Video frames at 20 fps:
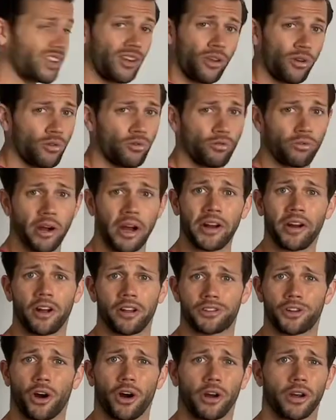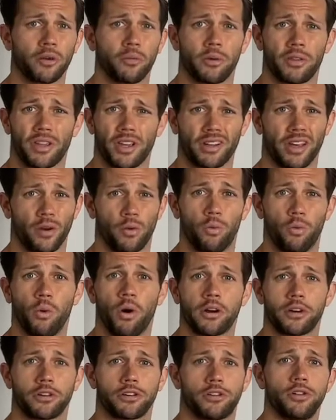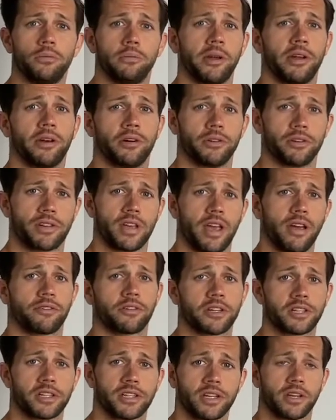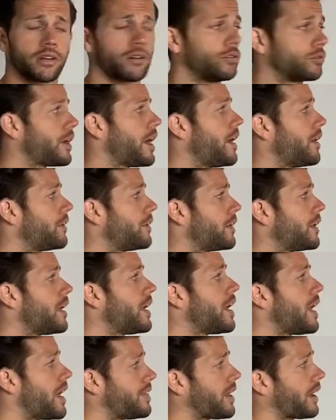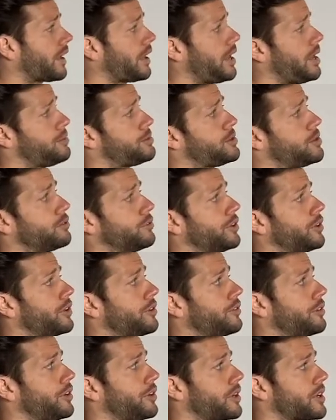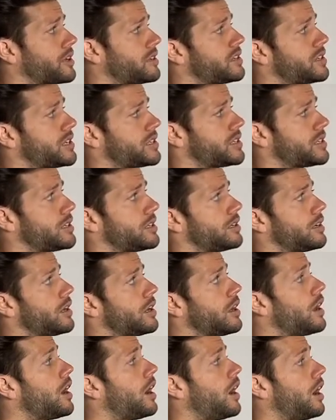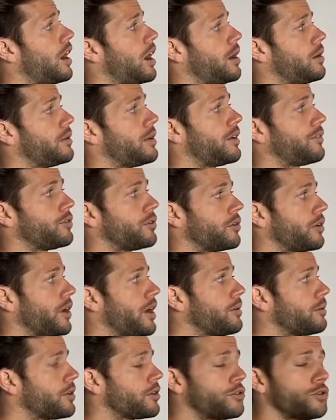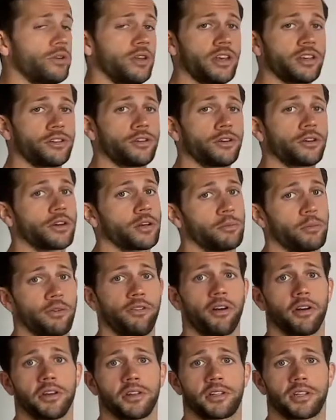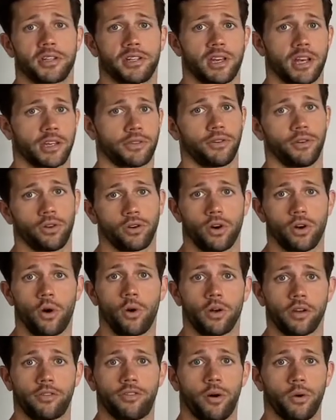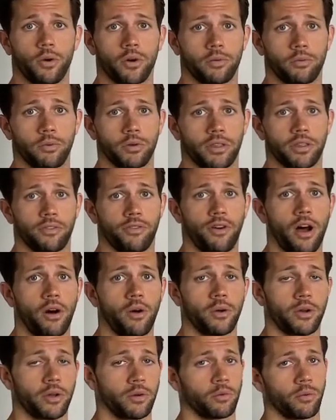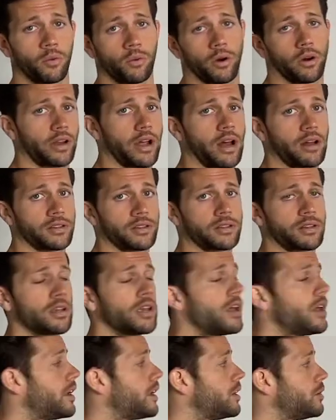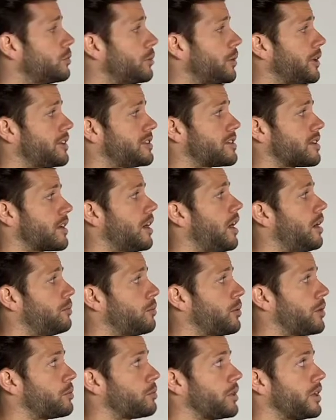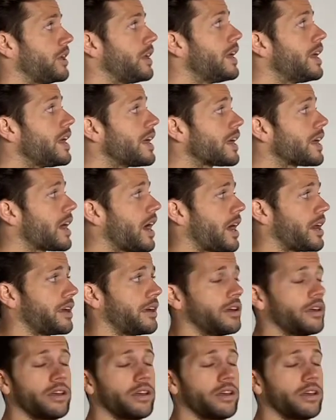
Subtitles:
right on target within like 1 or 2 meters every single round, and that keeps you really, really consistent. If you're able to do this, you're going to be very successful going forward with the following workouts in weeks to come, when we kind of